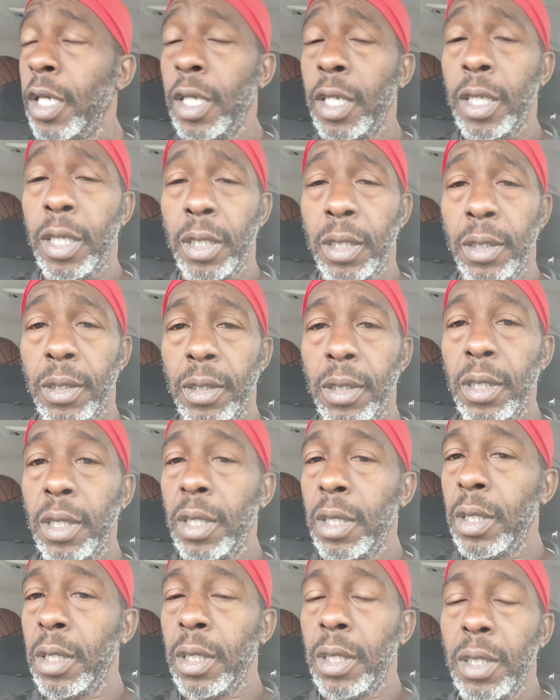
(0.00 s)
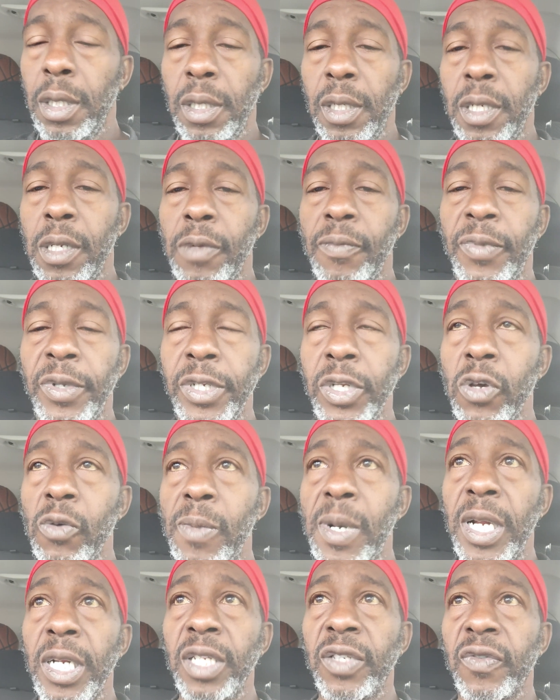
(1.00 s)
and you know but
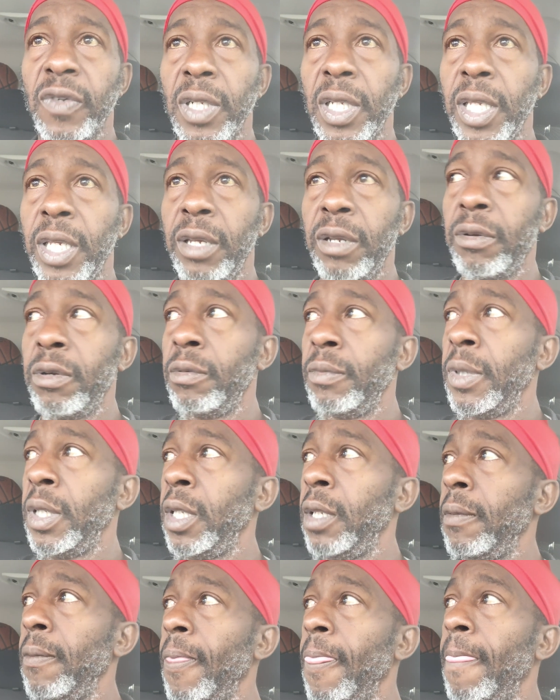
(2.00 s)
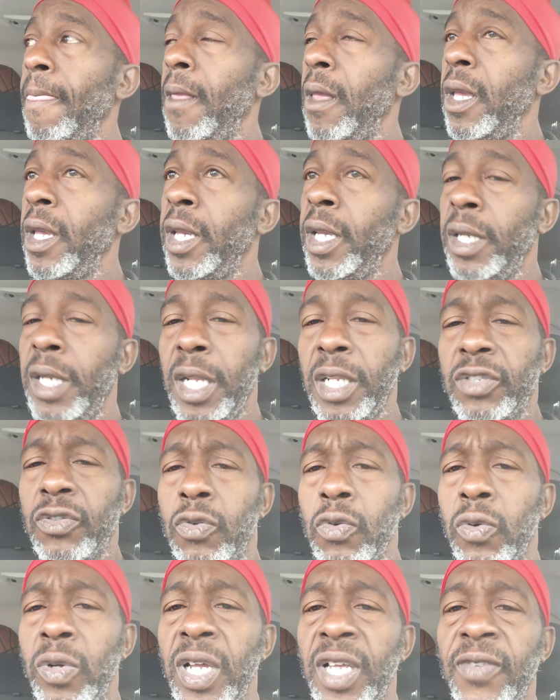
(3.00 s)
nobody's really hearing me and that's
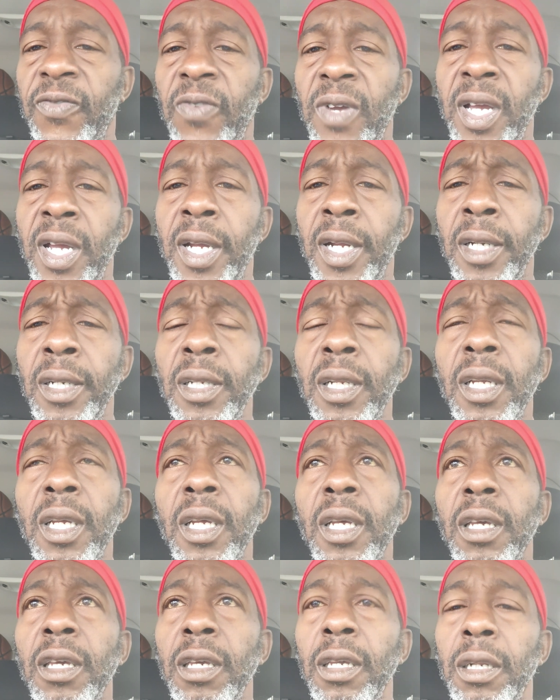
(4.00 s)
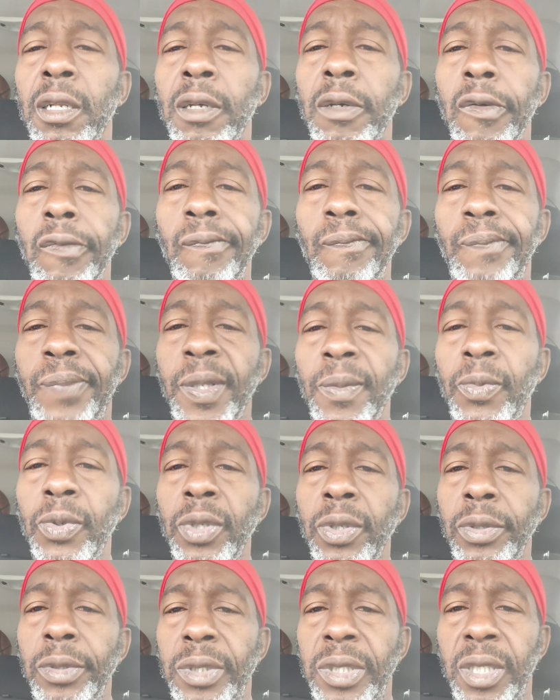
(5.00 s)
cool that's fine you know people
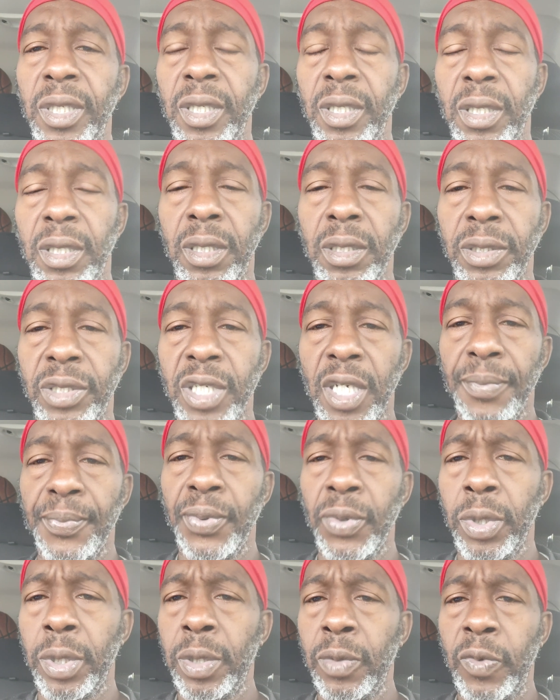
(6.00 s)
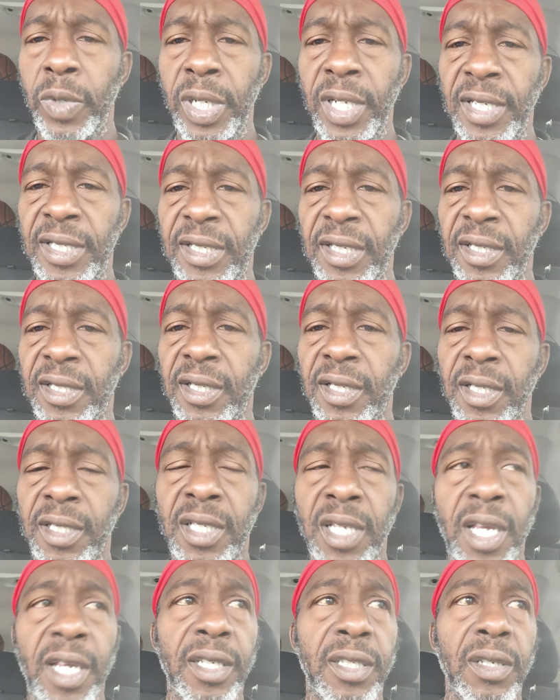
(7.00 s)
usually jump on when they see
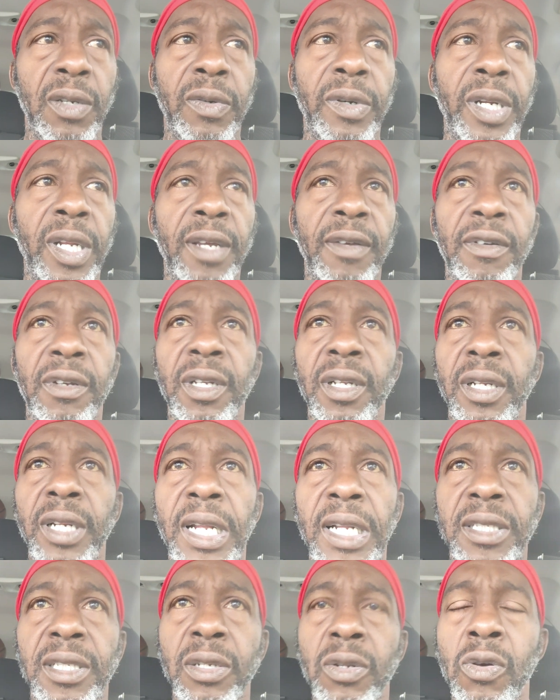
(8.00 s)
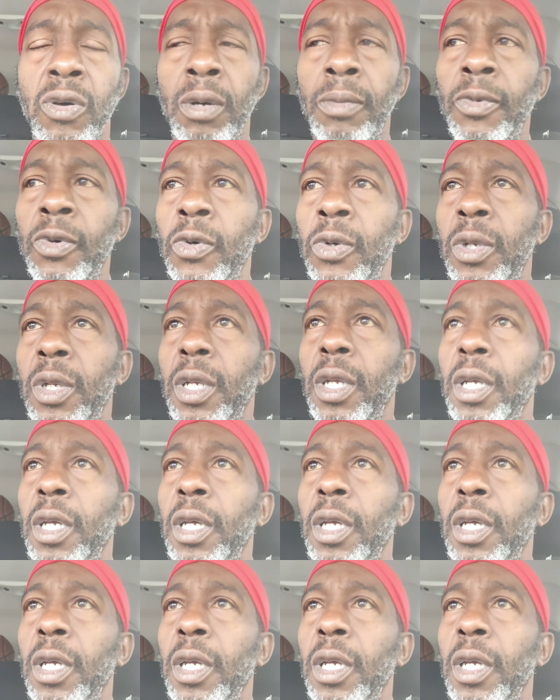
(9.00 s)
success or whatever that's normal